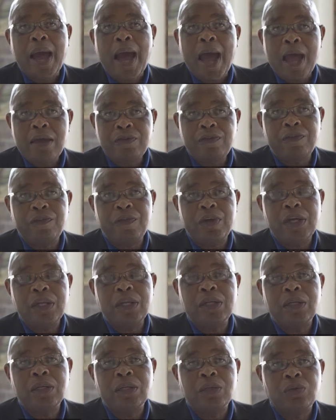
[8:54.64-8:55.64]
I
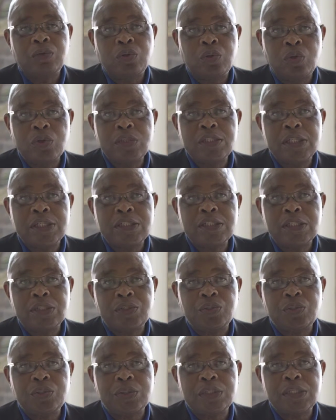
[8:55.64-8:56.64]
feel those
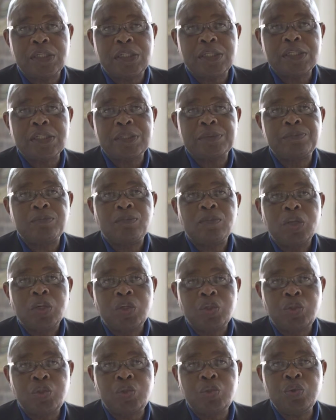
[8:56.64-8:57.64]
institutions
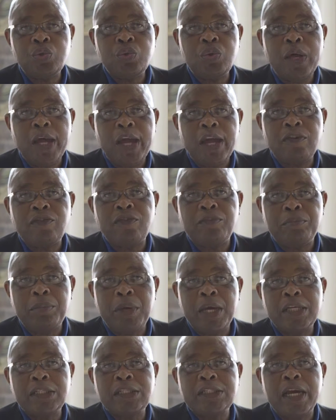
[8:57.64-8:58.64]
do have
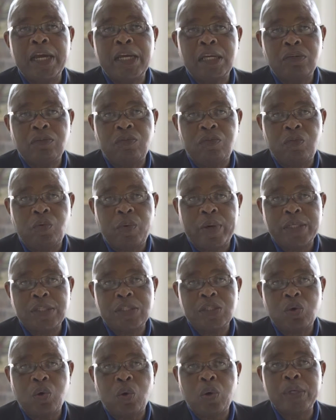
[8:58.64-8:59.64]
major
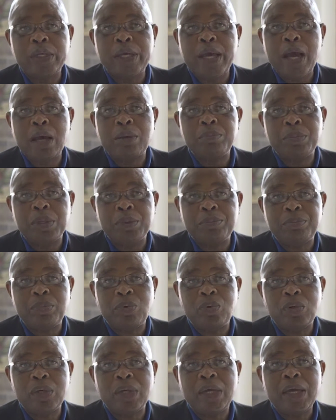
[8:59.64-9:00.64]
influence on young
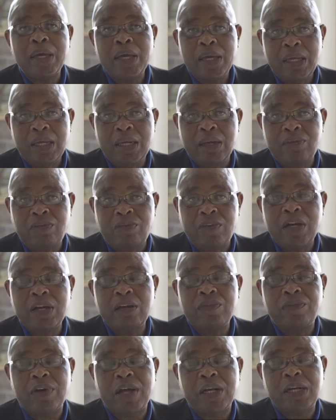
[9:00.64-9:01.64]
people in a
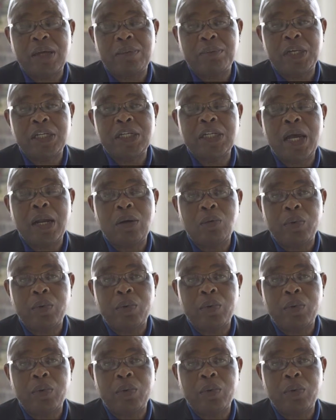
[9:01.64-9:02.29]
very fundamental